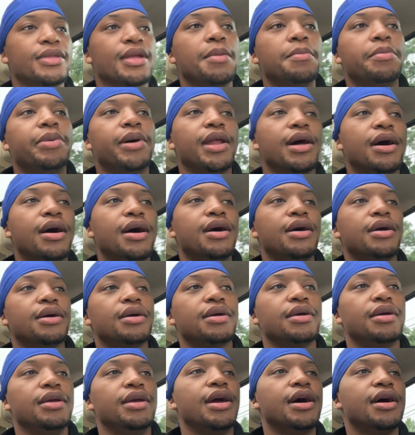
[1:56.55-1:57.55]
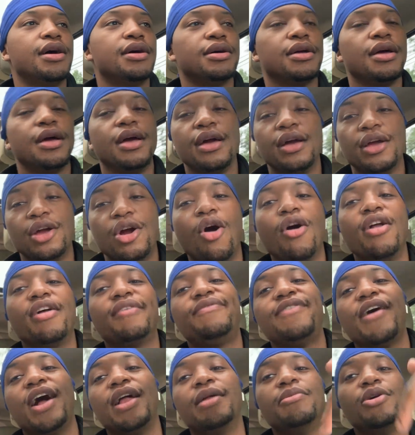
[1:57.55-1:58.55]
But yeah, go ahead
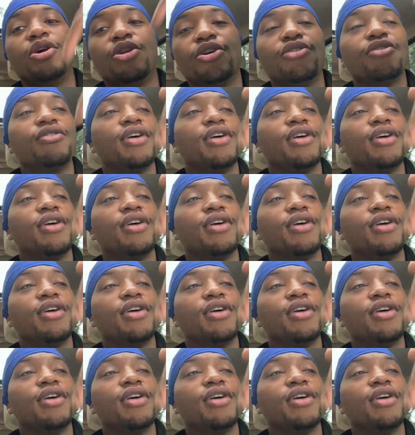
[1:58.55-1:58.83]
and follow me on the